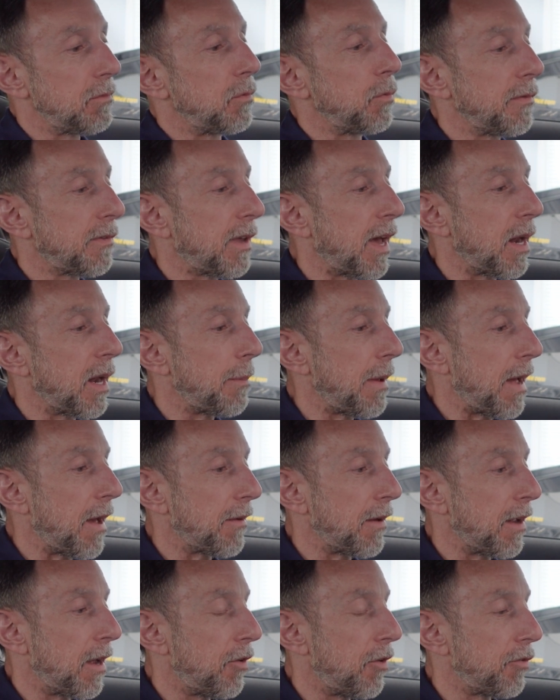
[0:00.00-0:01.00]
We've got
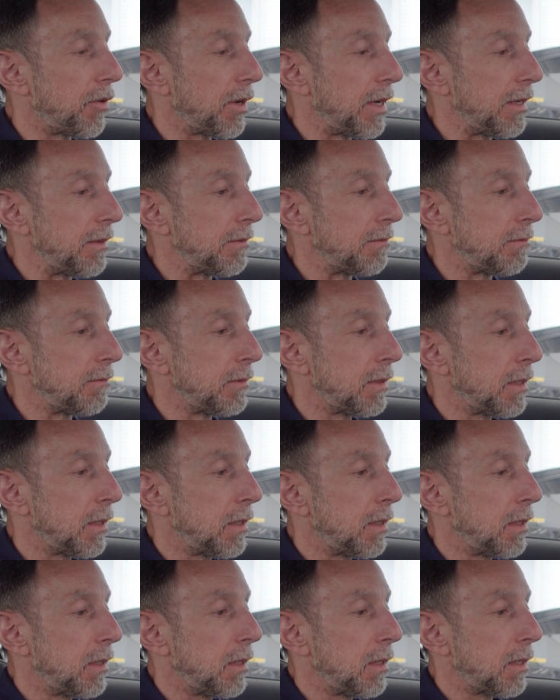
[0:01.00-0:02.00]
about
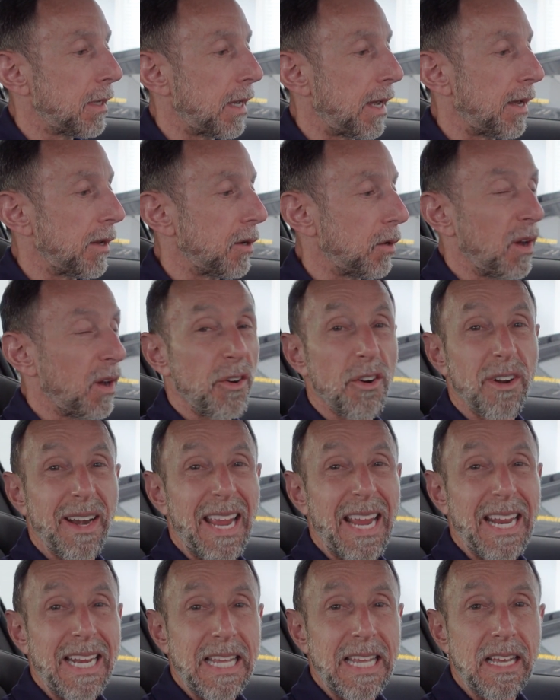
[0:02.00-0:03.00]

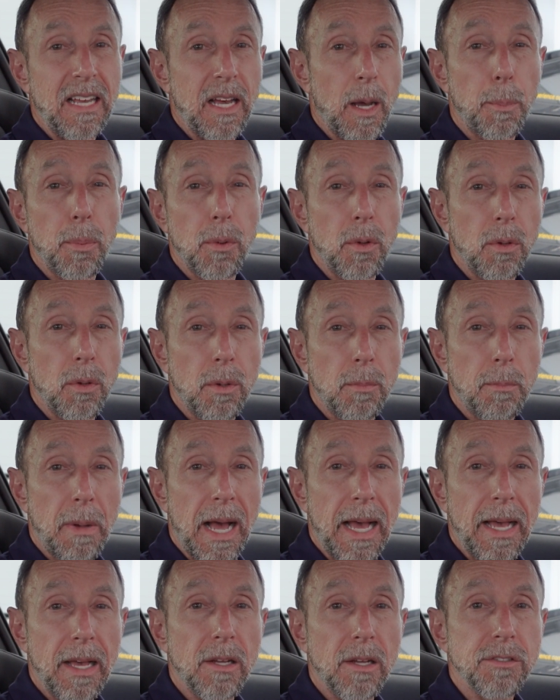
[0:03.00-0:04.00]
180 couple
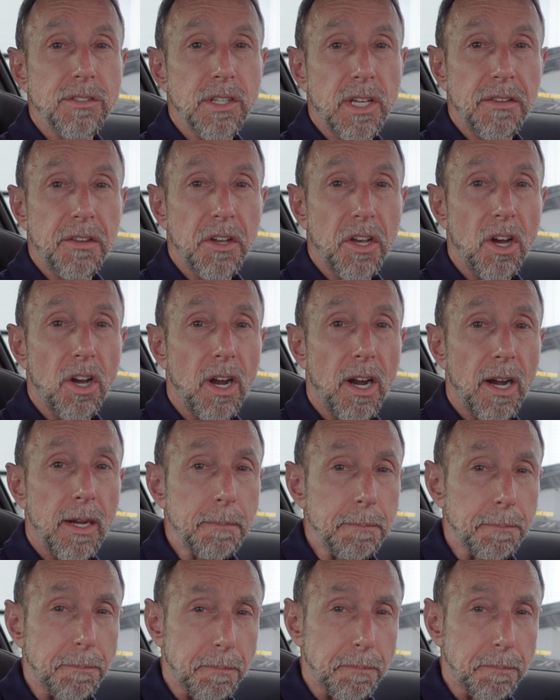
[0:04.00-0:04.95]
miles on the car,